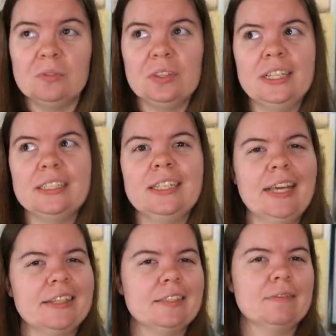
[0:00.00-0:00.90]
for this.
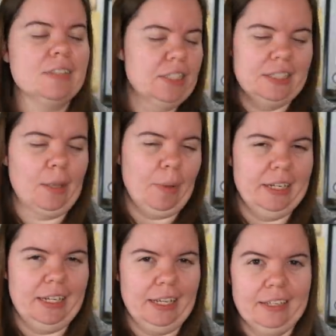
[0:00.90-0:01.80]
It's the same
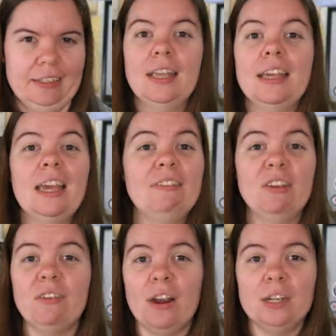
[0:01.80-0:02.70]
idea. If you
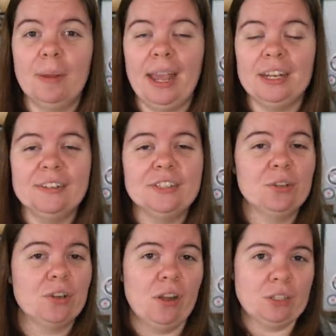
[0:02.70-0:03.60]
have hard panniers,
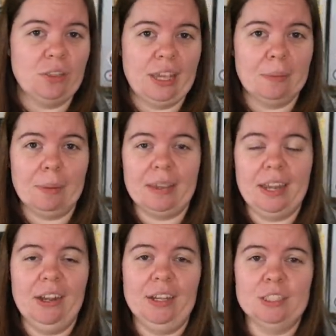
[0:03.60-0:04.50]
you could also think about
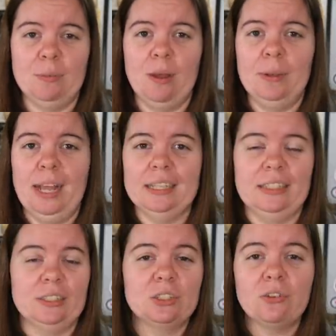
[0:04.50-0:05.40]
carrying a small
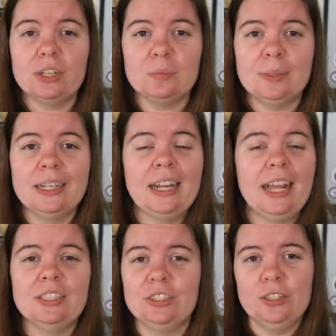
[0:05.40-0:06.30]
plastic storage bin
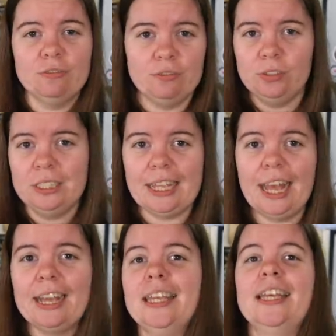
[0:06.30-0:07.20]
as your food
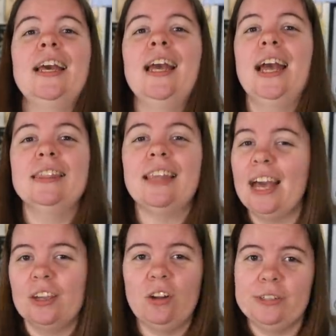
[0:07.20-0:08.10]
sack, and
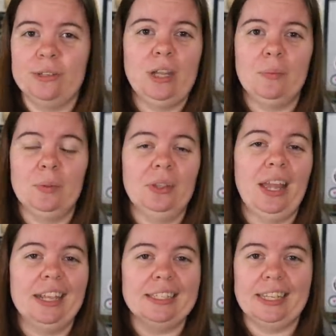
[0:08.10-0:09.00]
that could also double
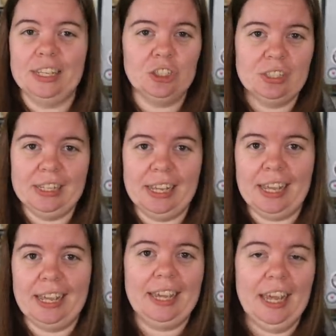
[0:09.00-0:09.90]
as a kitchen sink
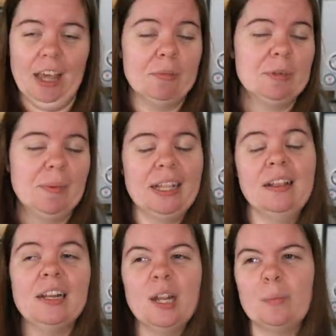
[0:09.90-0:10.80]
at camp to make
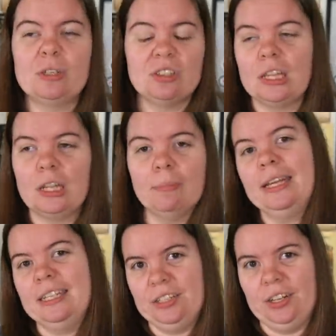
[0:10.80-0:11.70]
cleanup just a little bit
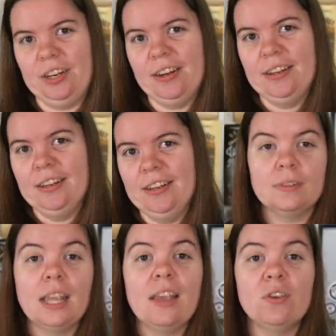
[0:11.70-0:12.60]
easier.
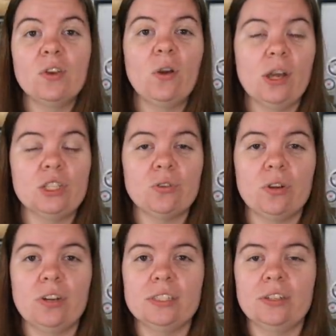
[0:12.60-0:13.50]
If you go on
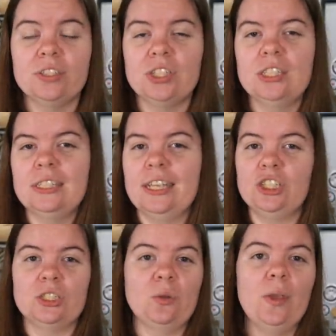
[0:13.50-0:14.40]
shorter excursions, like
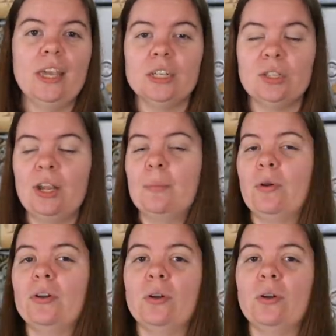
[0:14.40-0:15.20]
just a weekend trip or an